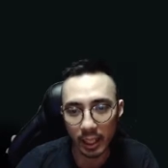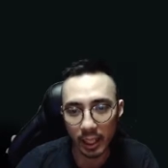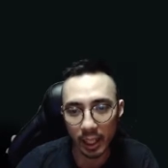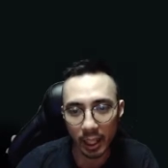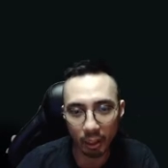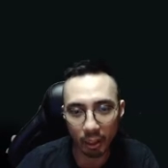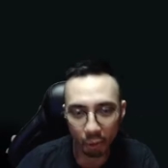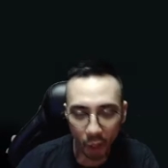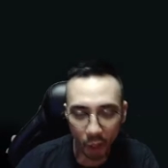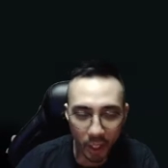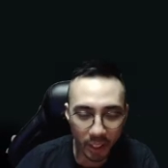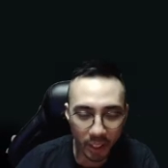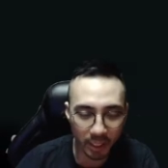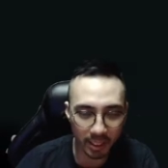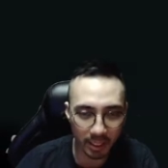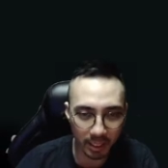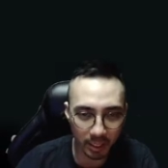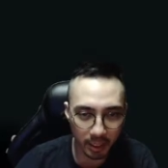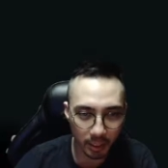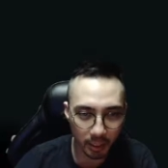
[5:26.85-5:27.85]

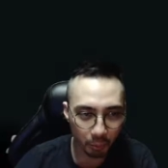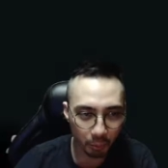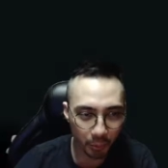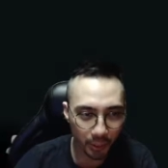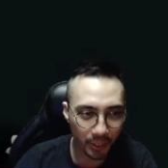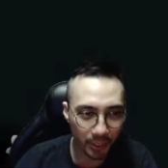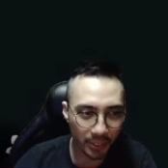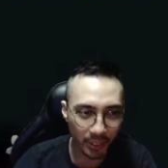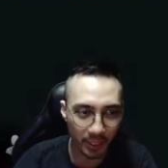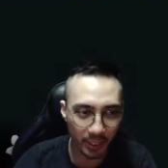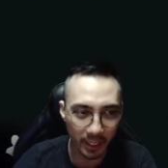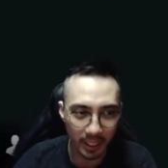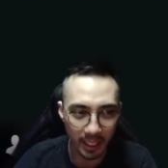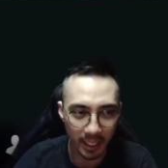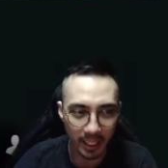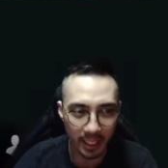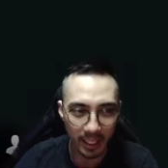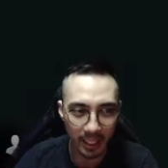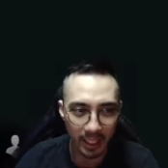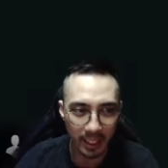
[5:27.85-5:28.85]
Ironically,
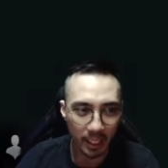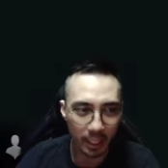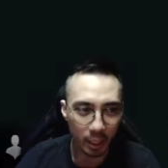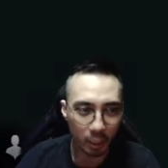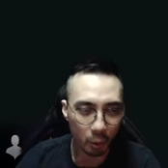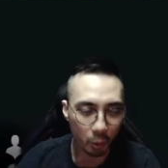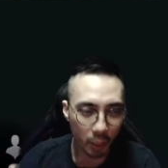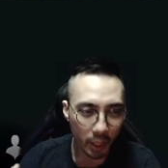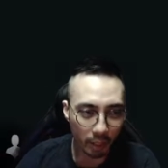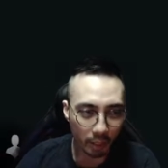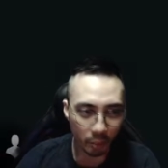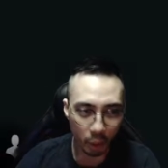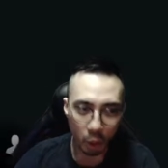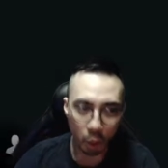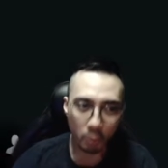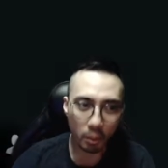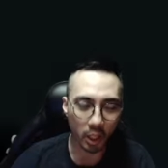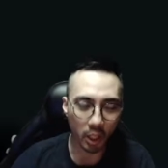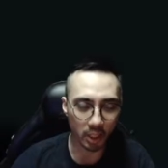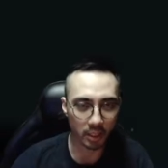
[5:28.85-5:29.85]
we have
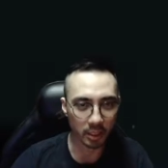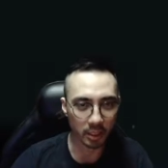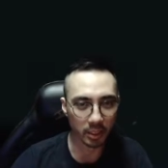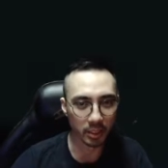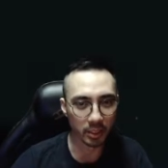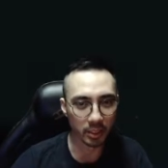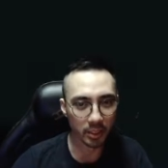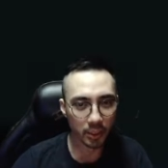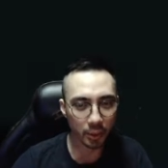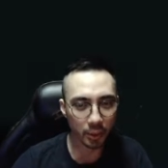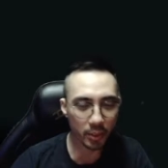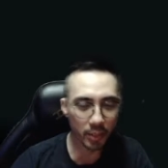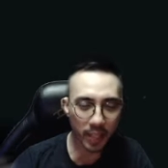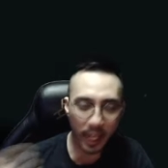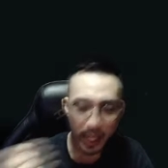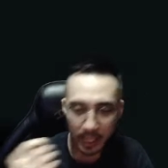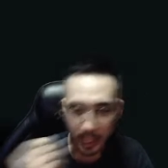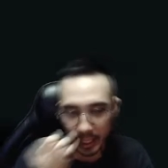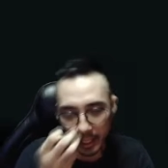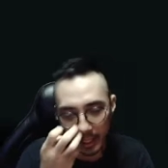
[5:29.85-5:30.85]
Obosh in here. So the
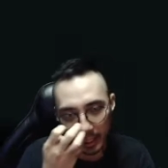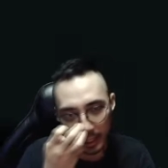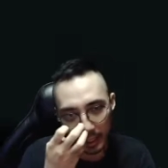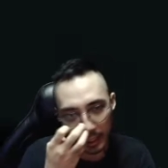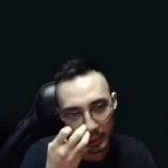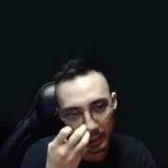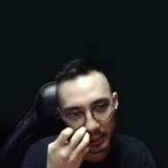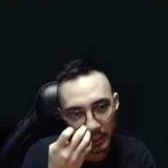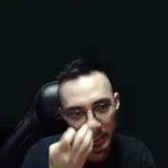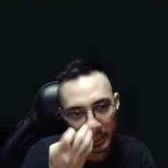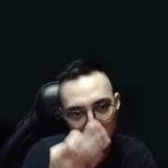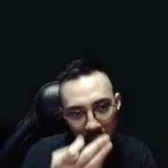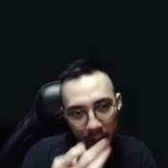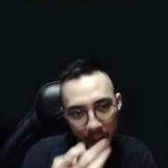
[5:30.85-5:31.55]
idea is